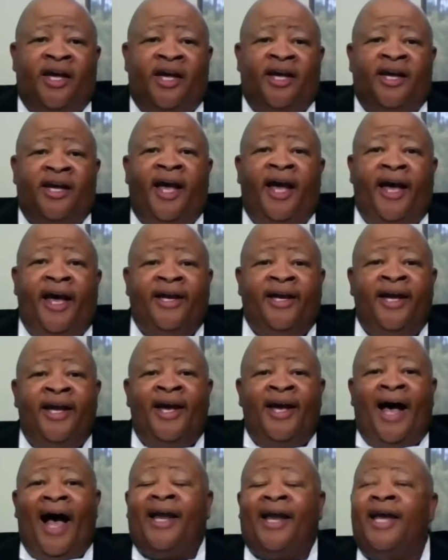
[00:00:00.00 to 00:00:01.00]
you say, hey,
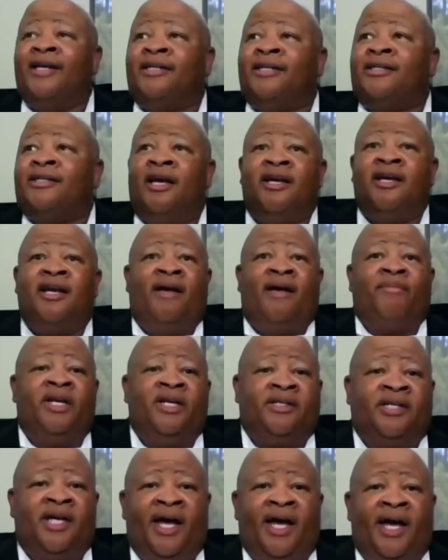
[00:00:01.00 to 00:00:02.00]
I can't tell you how
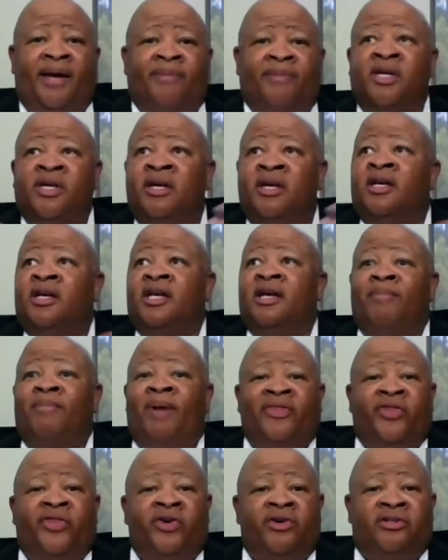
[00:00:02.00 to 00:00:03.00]
many times
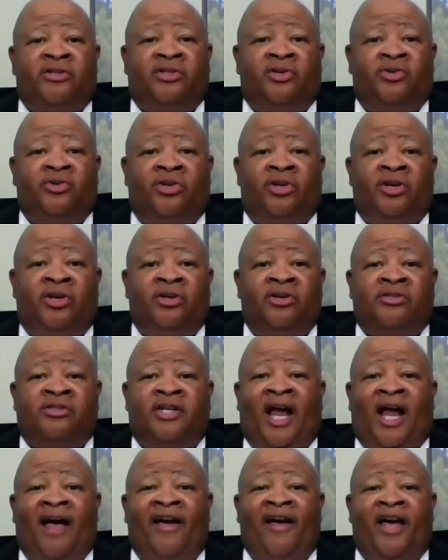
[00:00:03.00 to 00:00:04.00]
in my 32
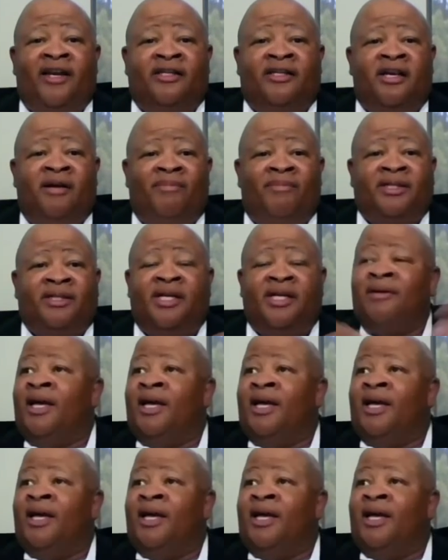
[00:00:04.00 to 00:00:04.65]
years that I had to tell